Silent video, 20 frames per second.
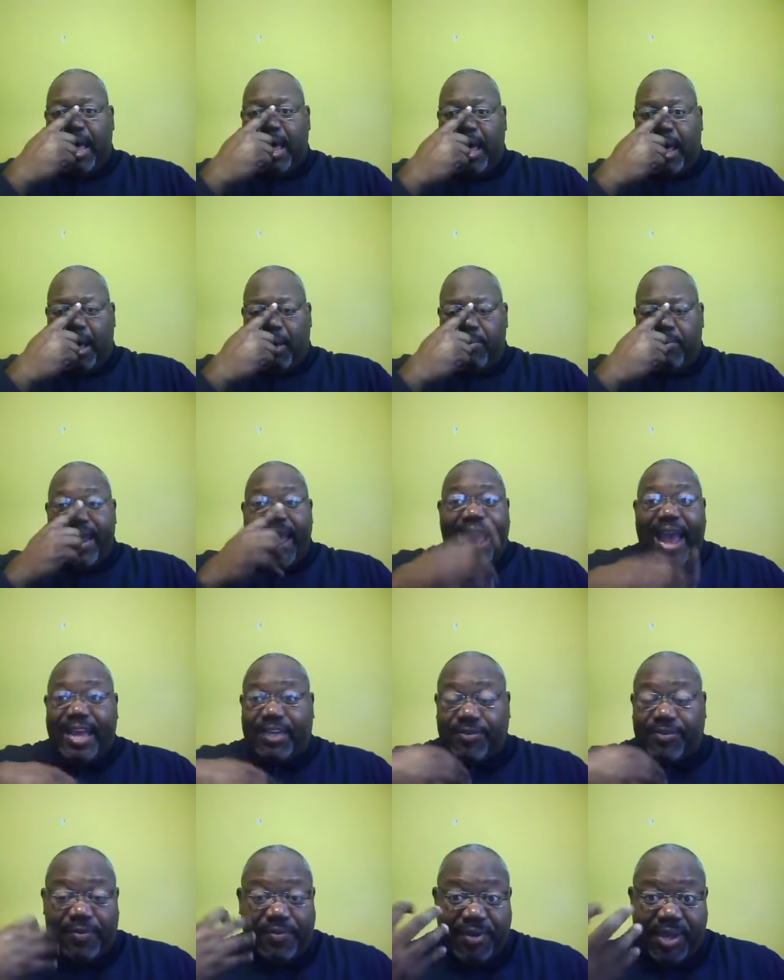Uh, we
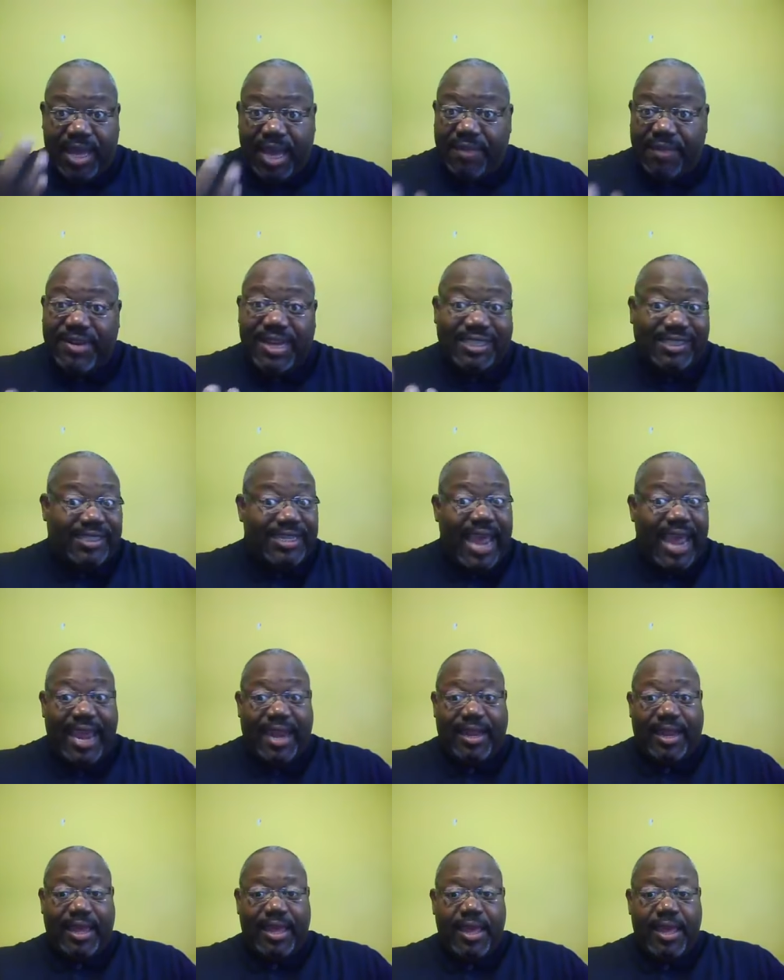ask for forgiveness
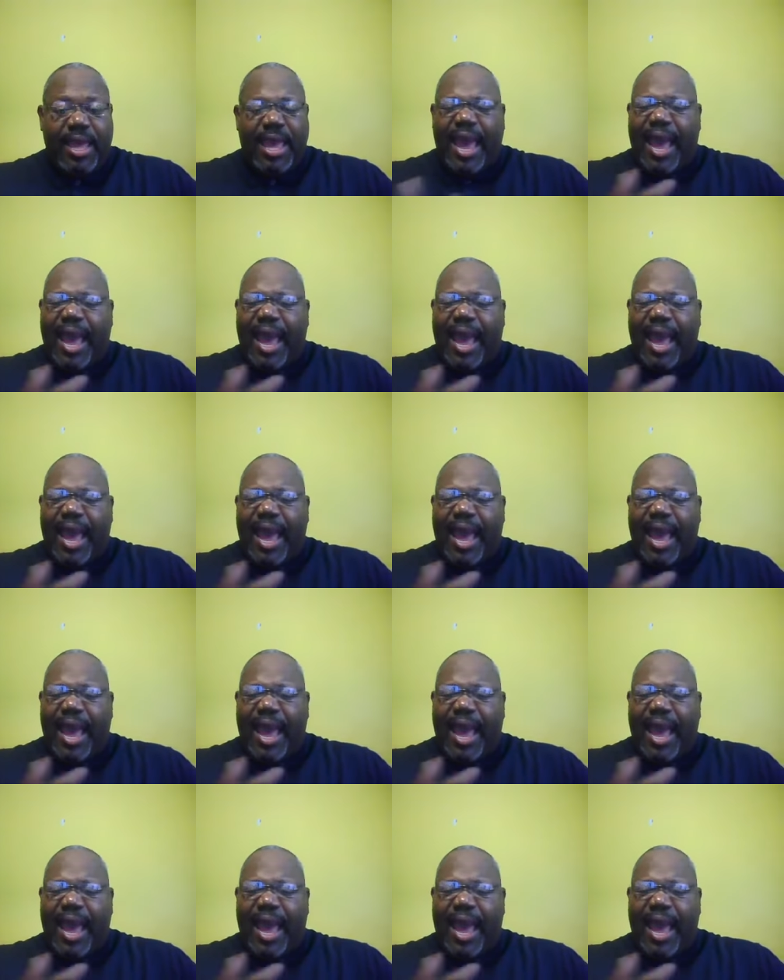daily.